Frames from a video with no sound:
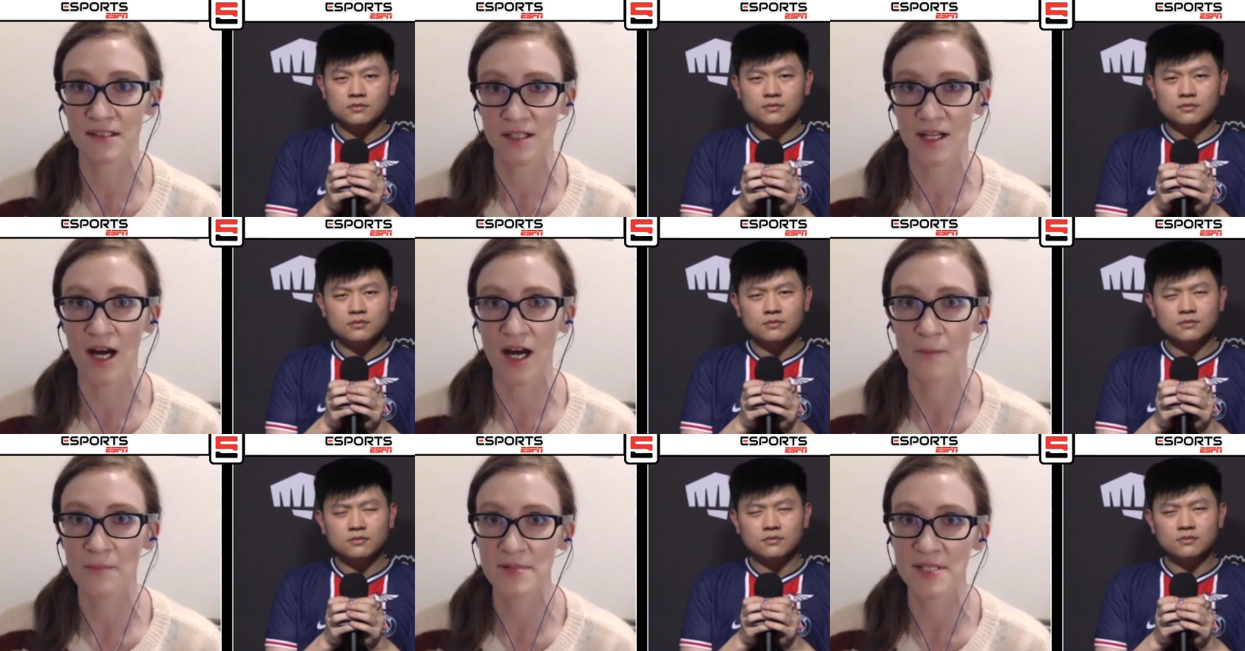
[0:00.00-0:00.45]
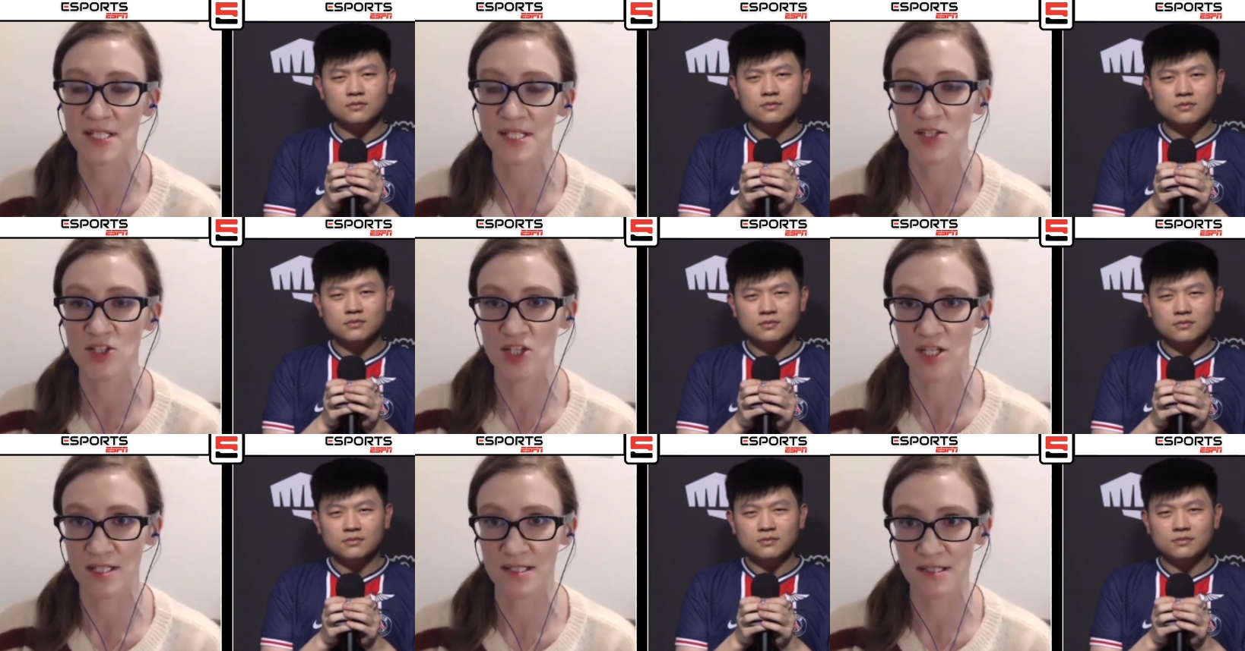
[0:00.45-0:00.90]

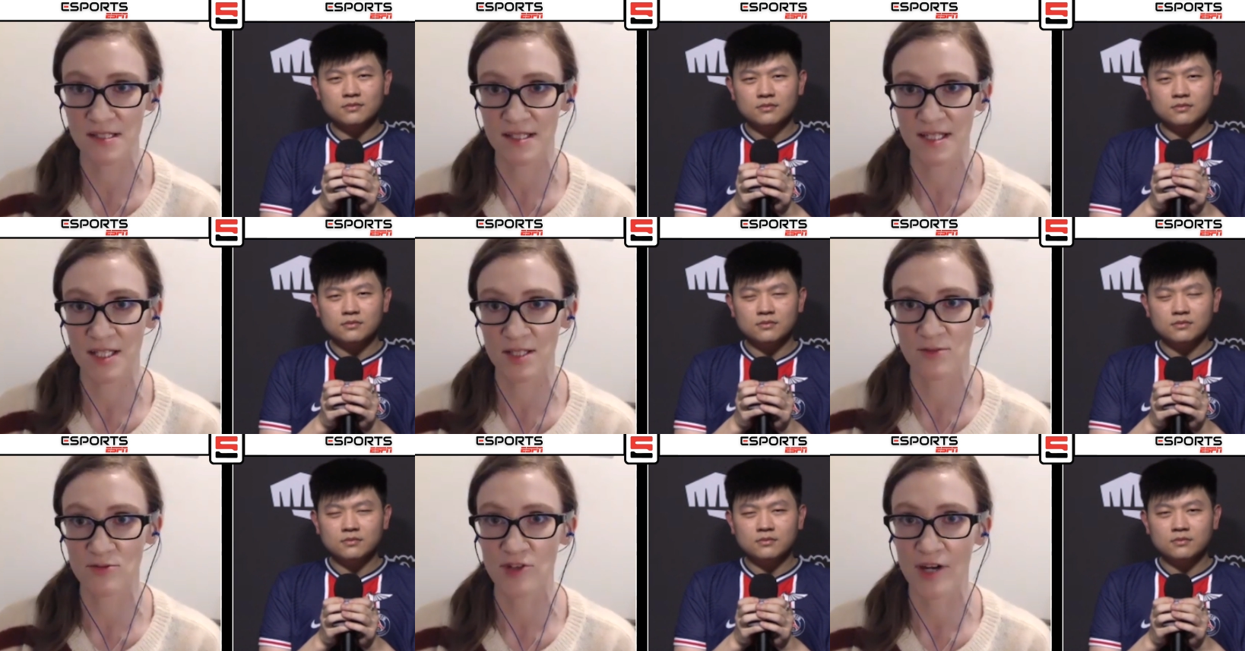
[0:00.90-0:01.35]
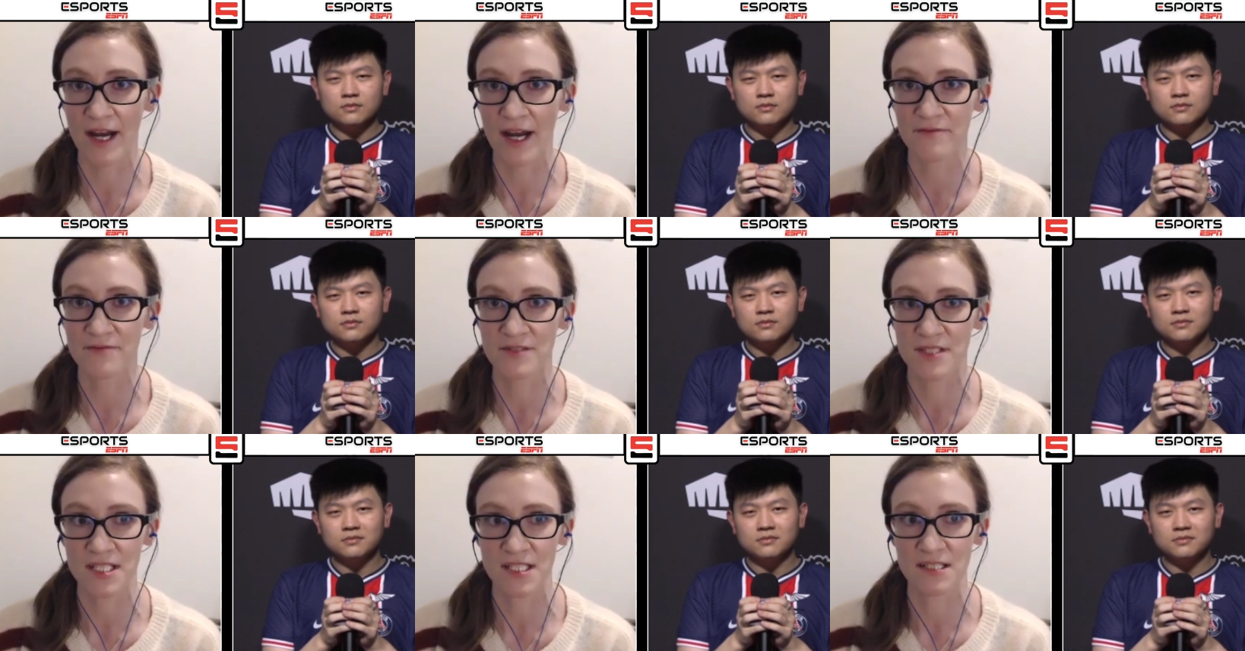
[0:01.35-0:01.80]
Speaker 1: compositions that you
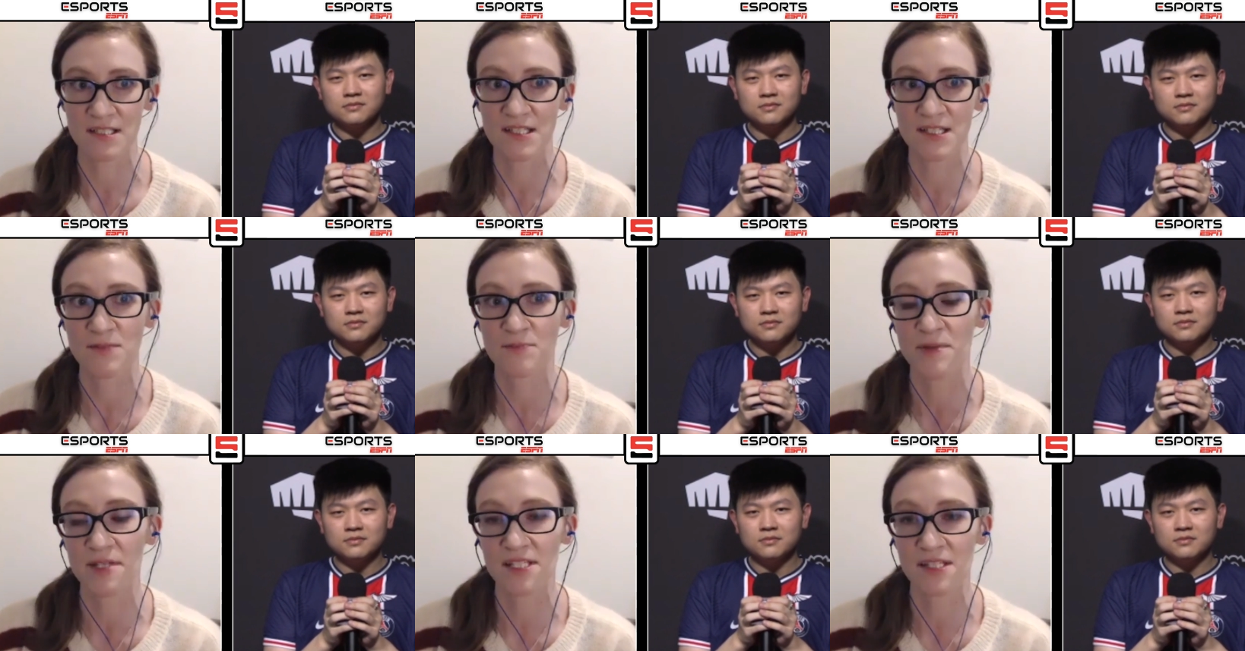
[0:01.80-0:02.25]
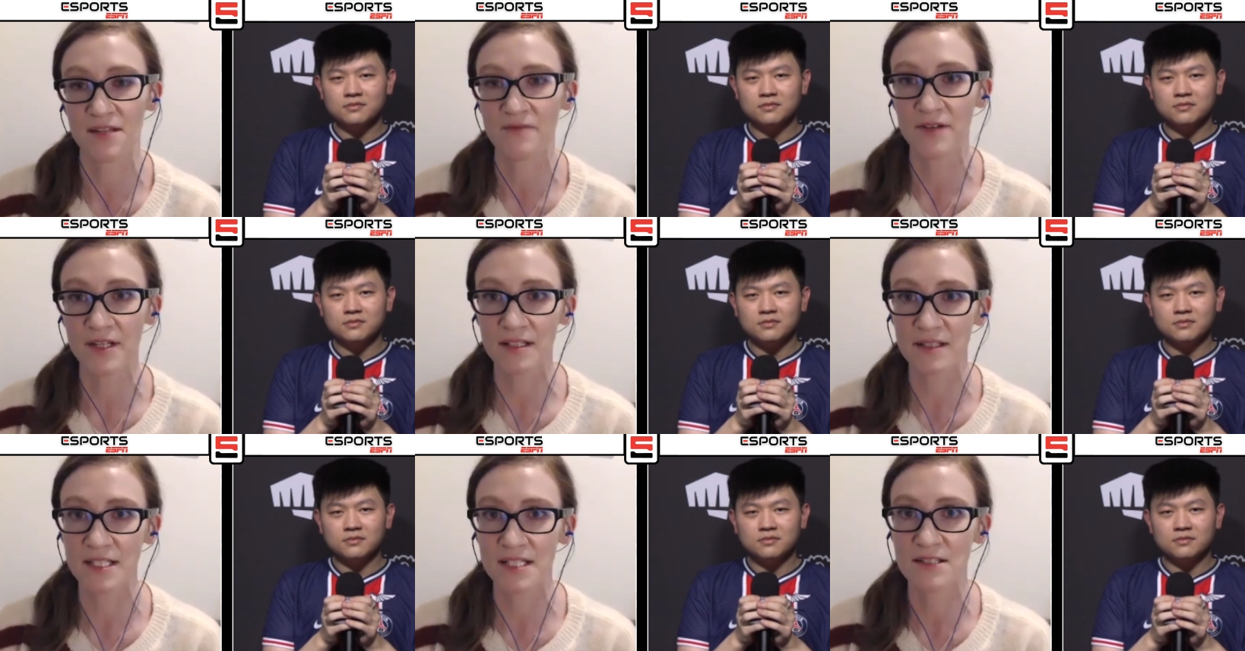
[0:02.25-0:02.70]
drafted
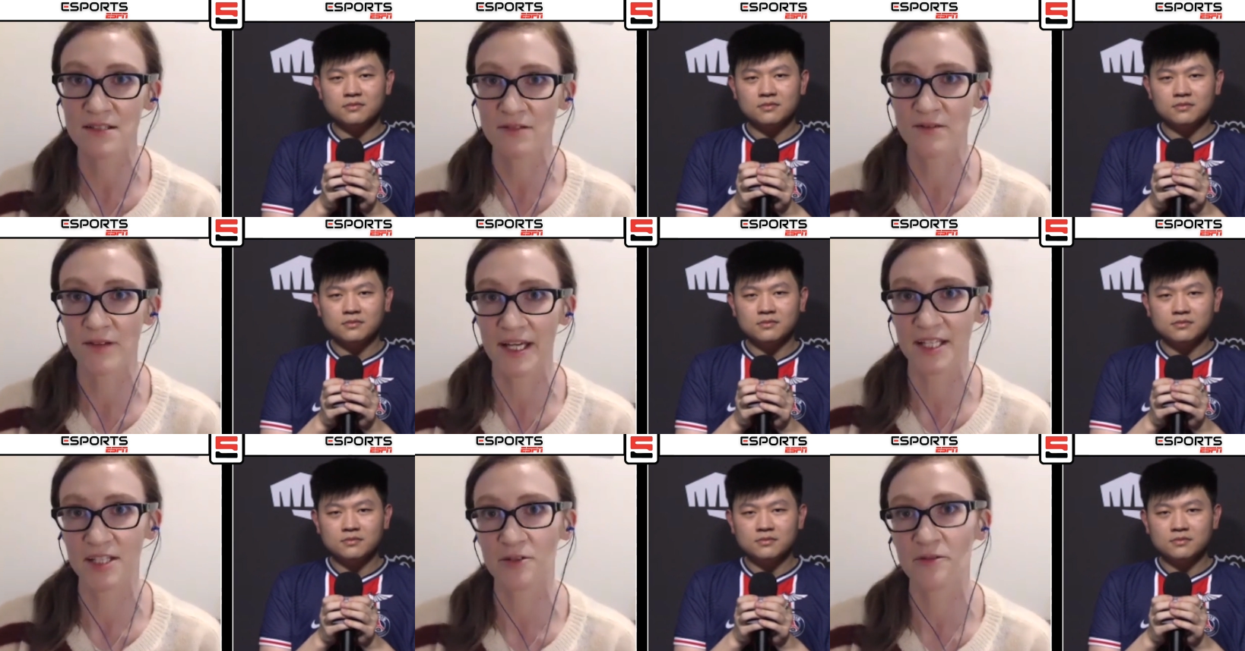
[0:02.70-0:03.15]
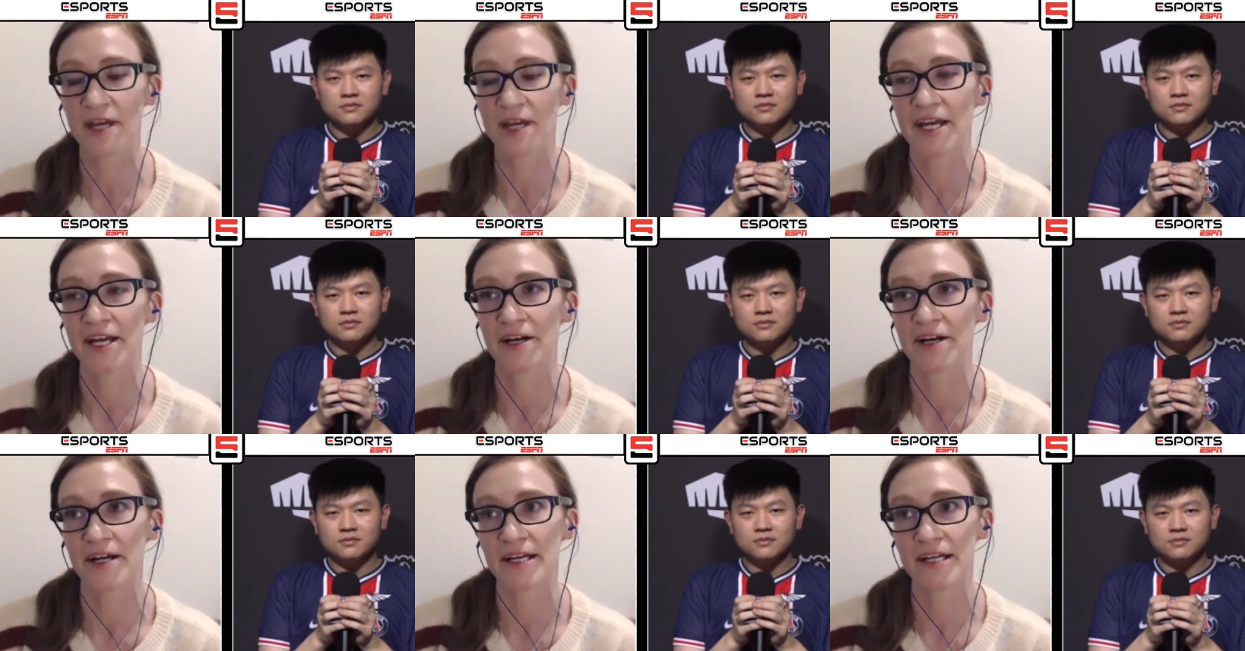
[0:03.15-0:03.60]
specifically to let you
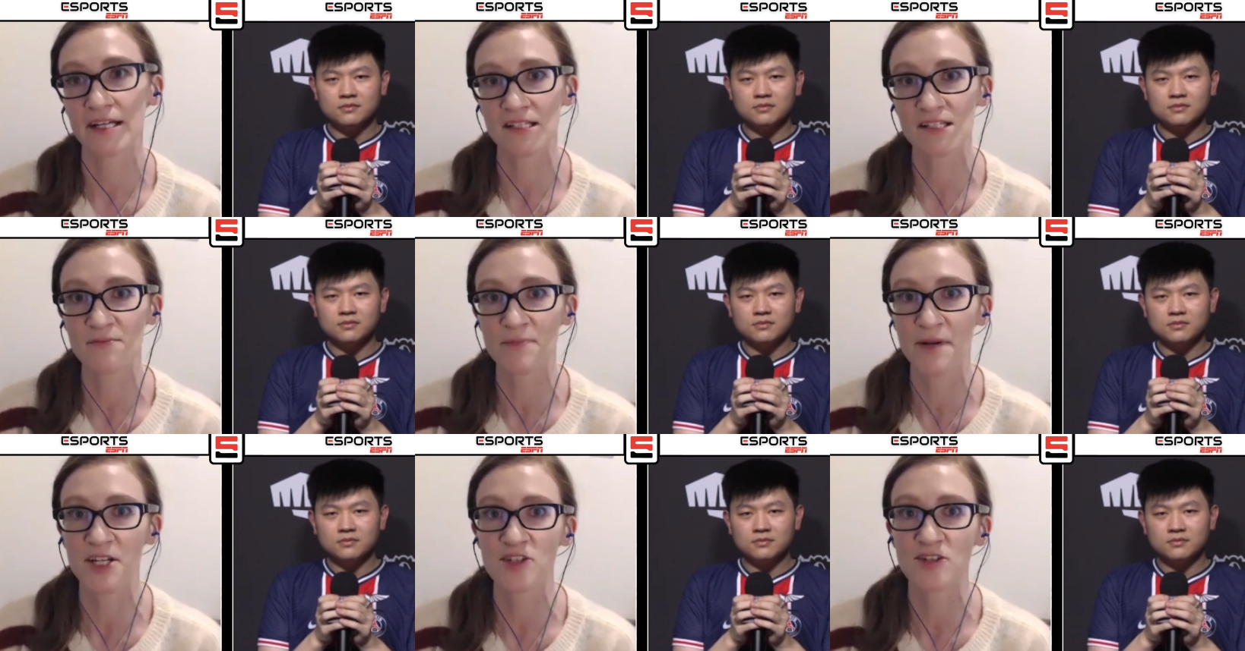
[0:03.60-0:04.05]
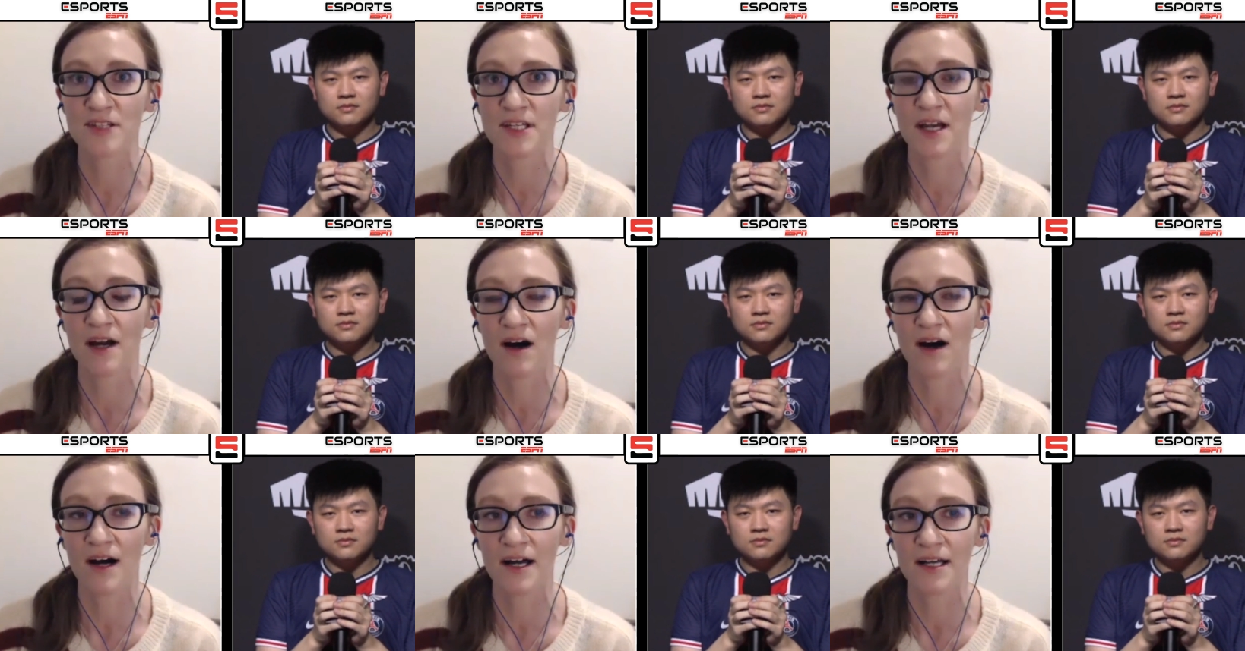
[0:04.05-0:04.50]
carry, especially
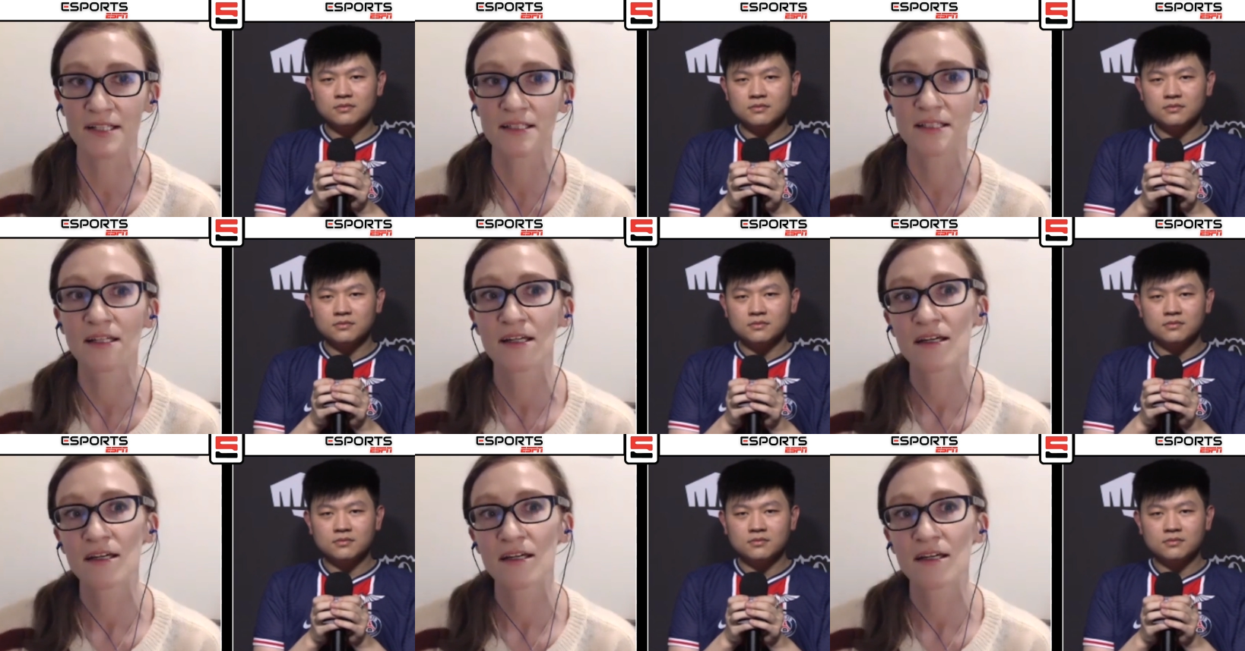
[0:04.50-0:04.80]
on